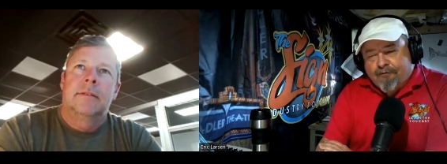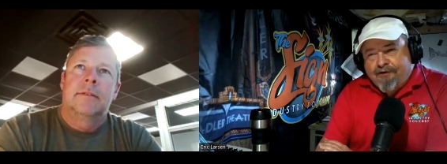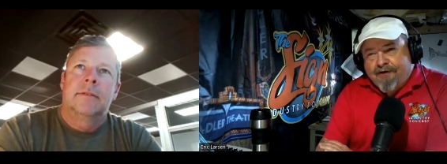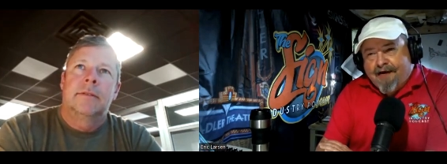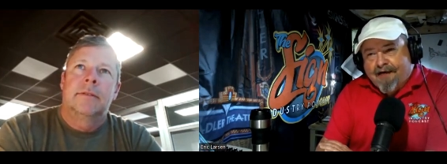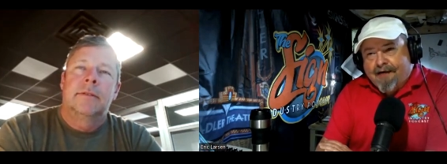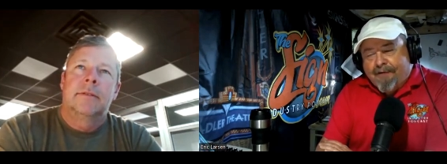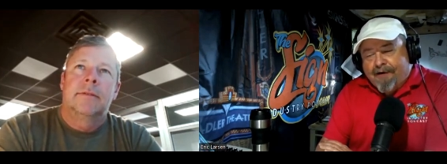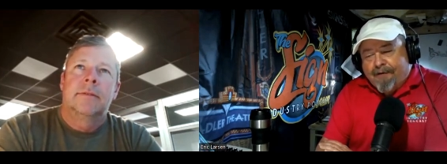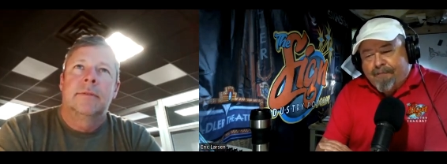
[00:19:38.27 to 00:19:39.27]
Speaker 1: What do you got
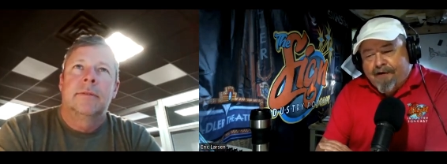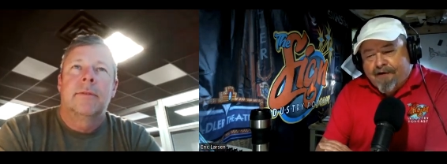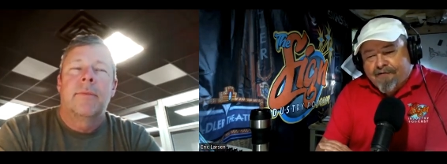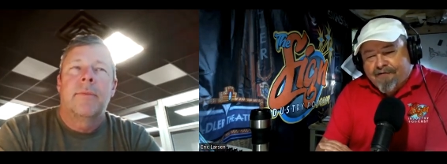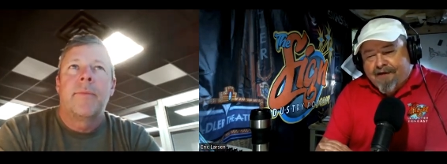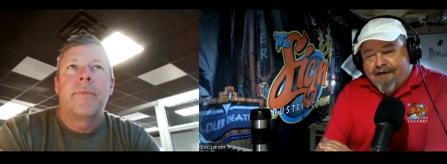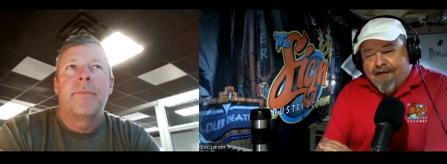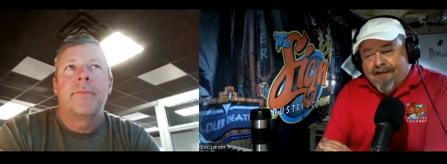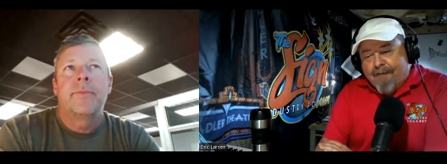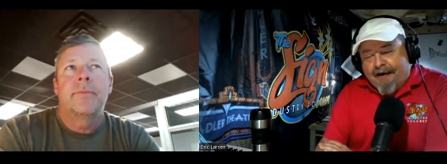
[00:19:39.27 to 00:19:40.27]
coming up that you're
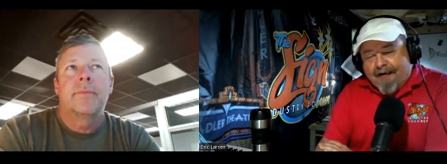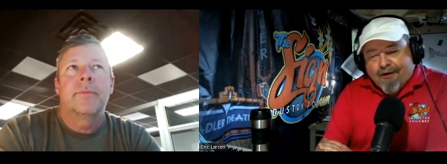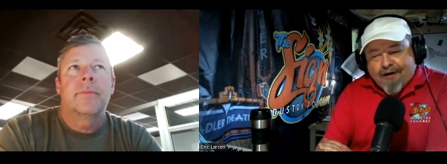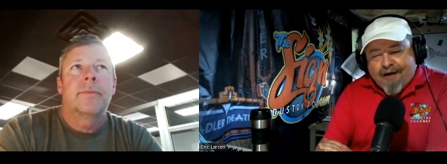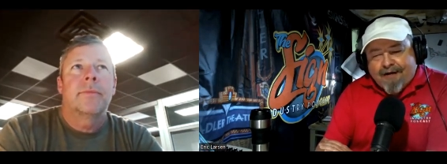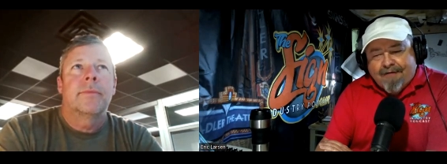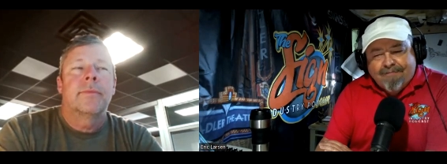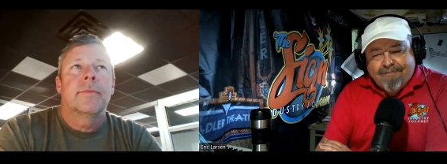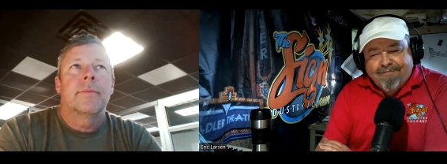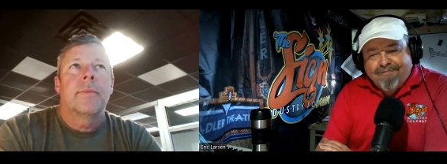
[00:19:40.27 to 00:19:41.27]
thinking in the back of your head?
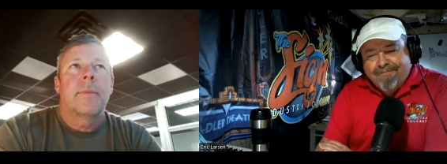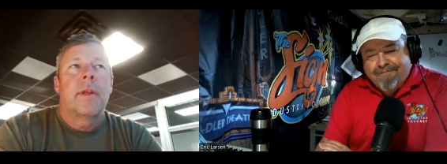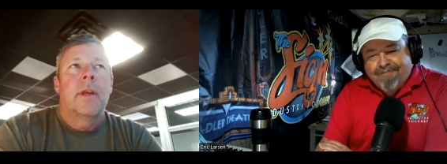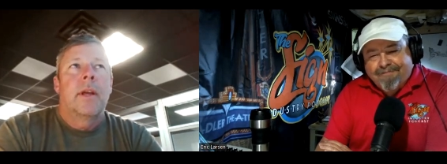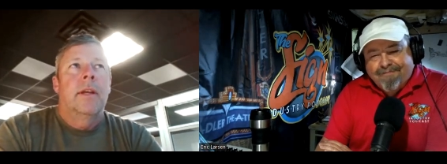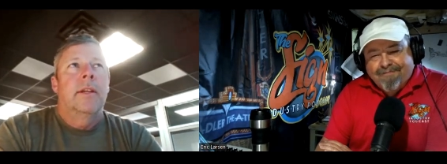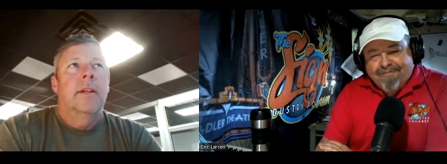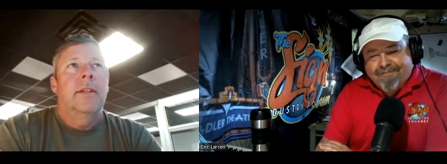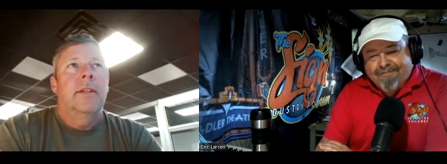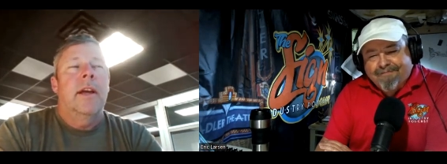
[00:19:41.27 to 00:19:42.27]

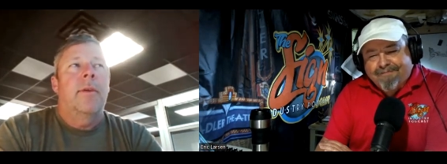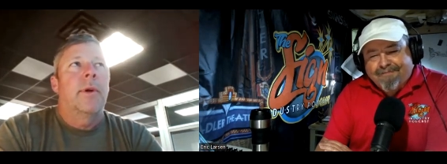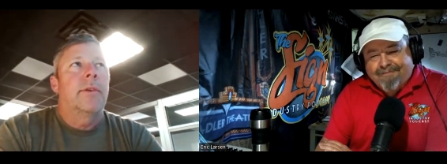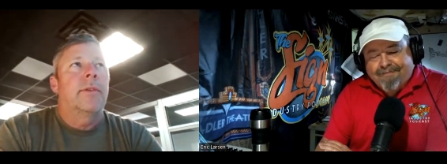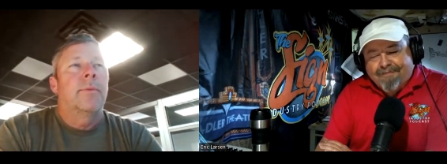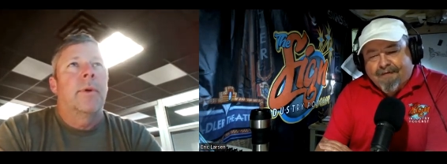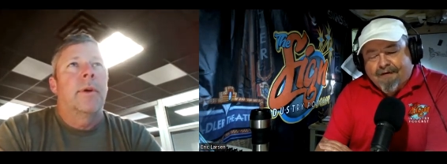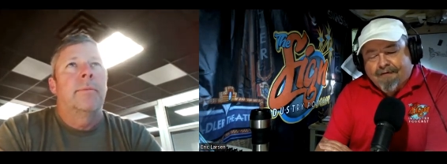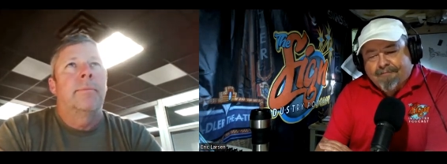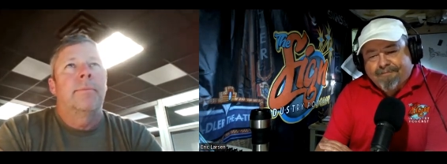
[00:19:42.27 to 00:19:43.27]
Yeah, we're
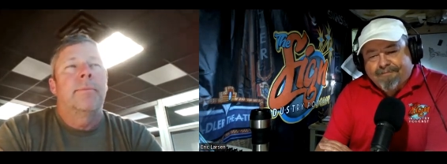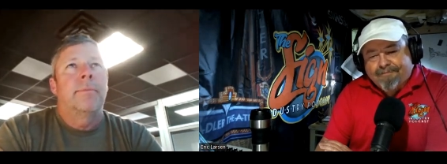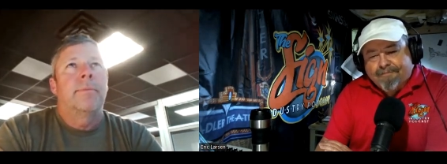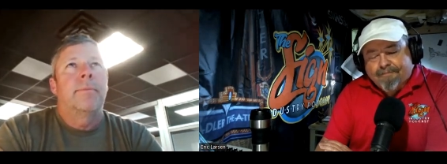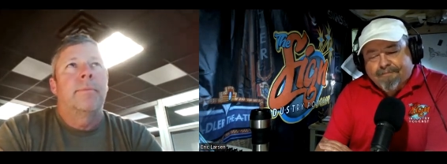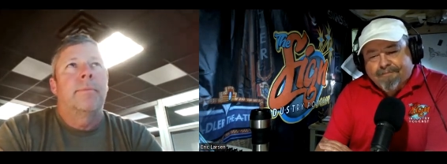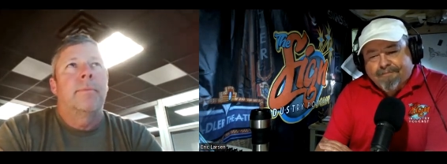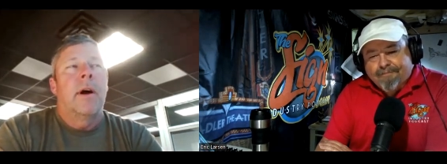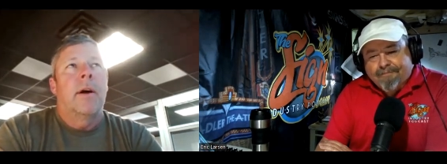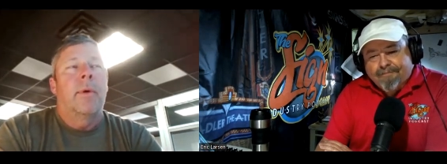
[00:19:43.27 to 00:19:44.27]
we're
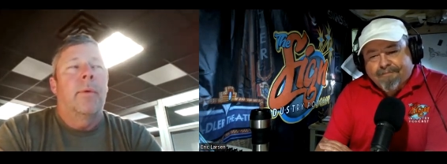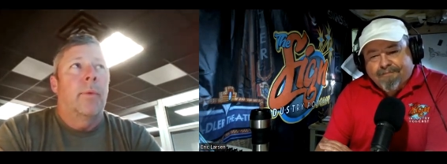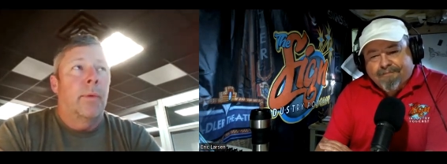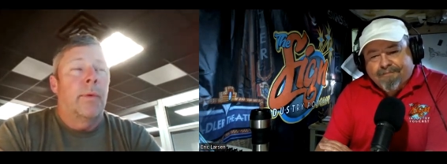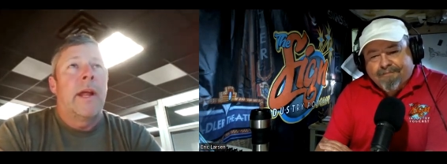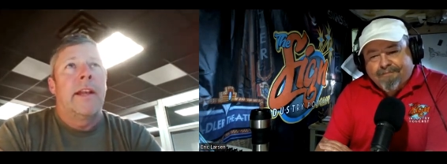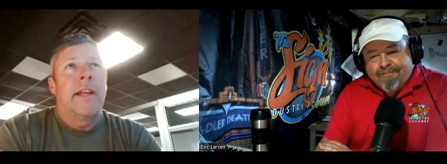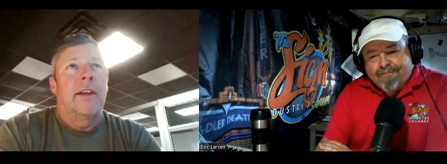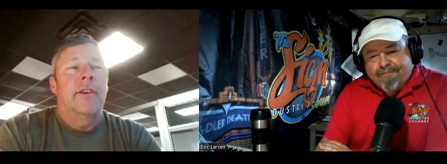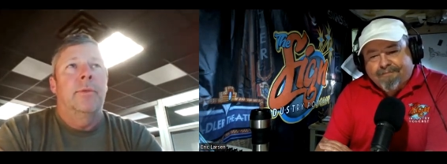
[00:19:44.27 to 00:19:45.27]
Speaker 2: uh, we're, we're adding
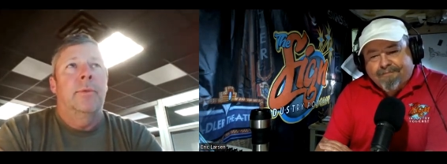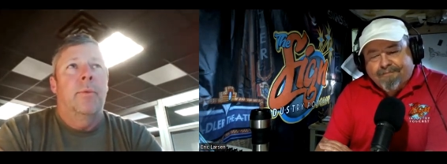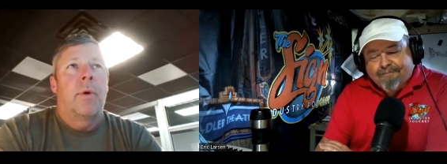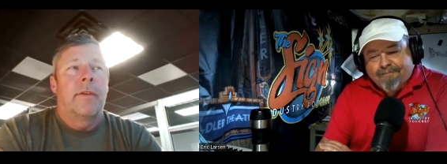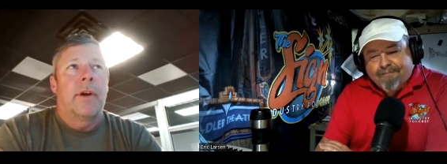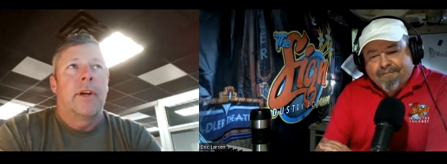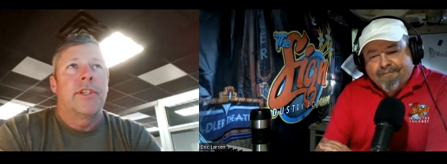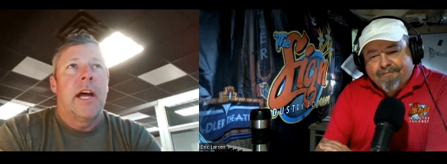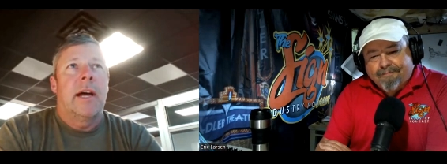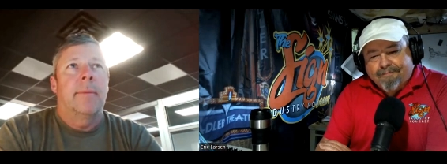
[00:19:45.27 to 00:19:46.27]
on to one of our
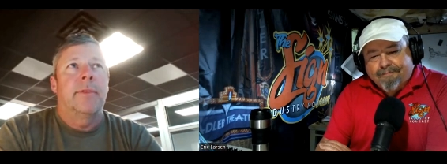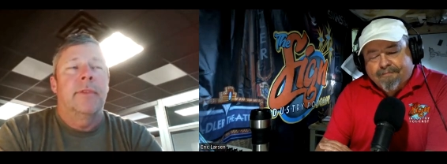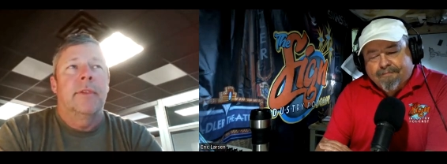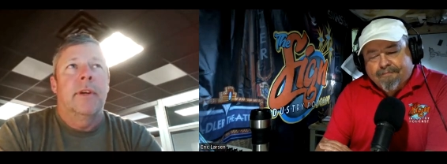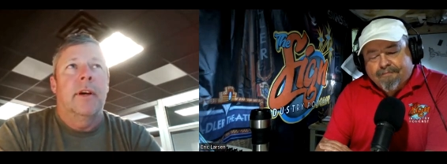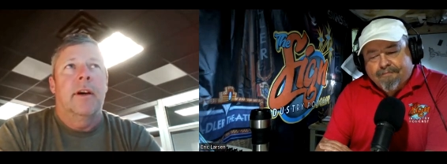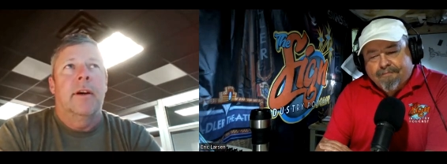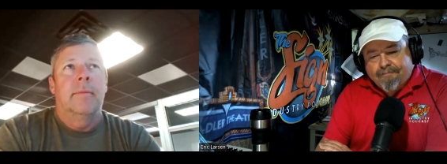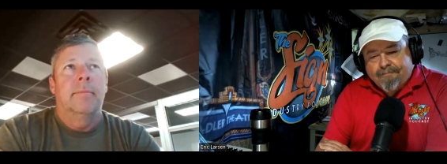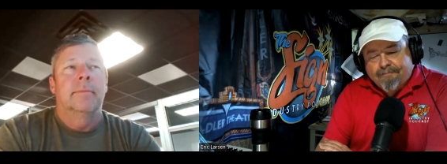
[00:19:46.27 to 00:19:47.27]
shops
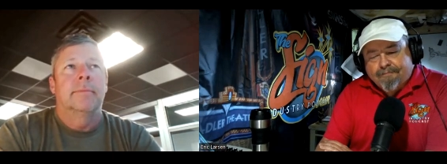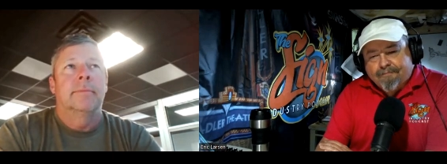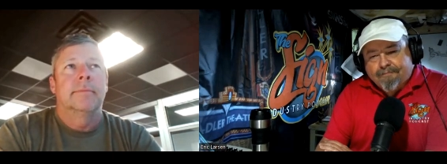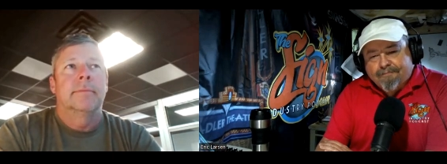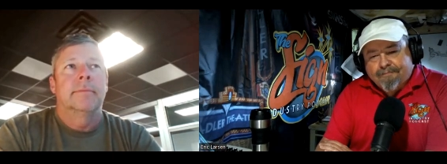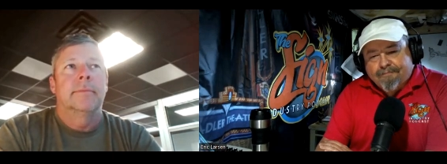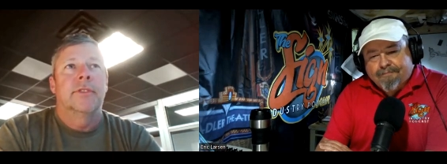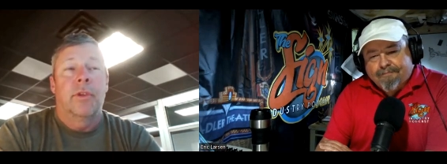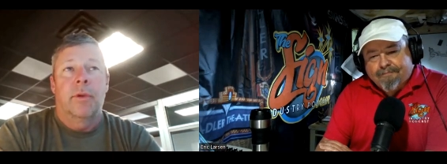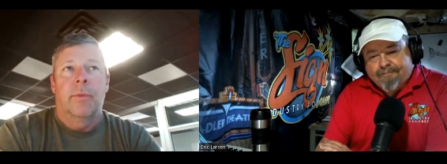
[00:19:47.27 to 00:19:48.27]
um,
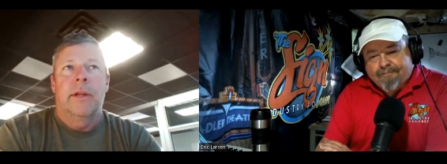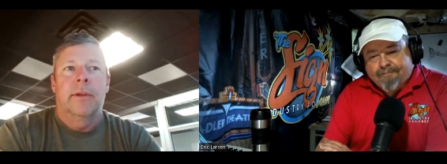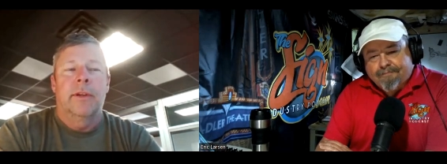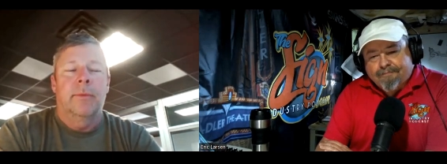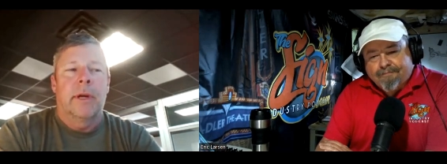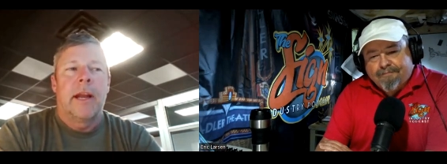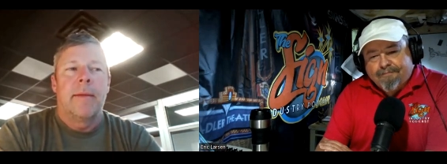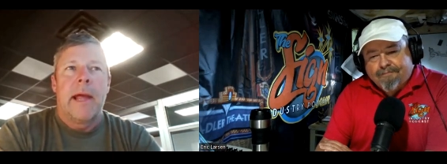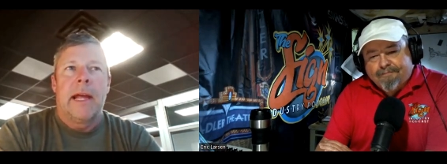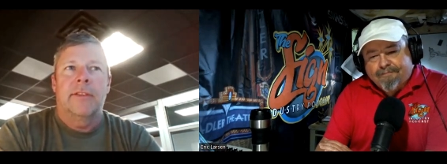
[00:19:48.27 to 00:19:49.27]
so that we because we're kind
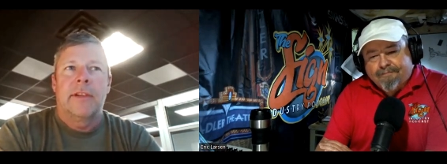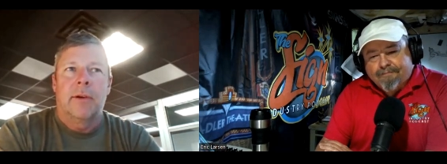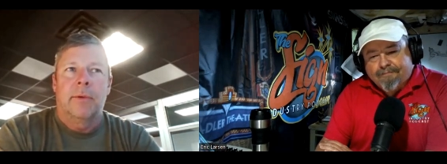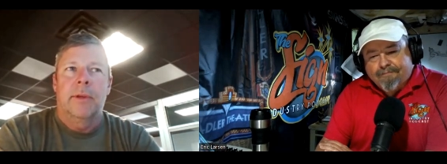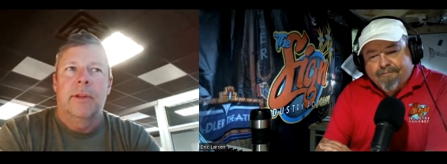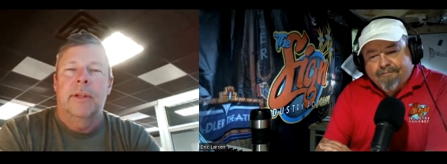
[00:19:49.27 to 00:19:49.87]
of maxed out with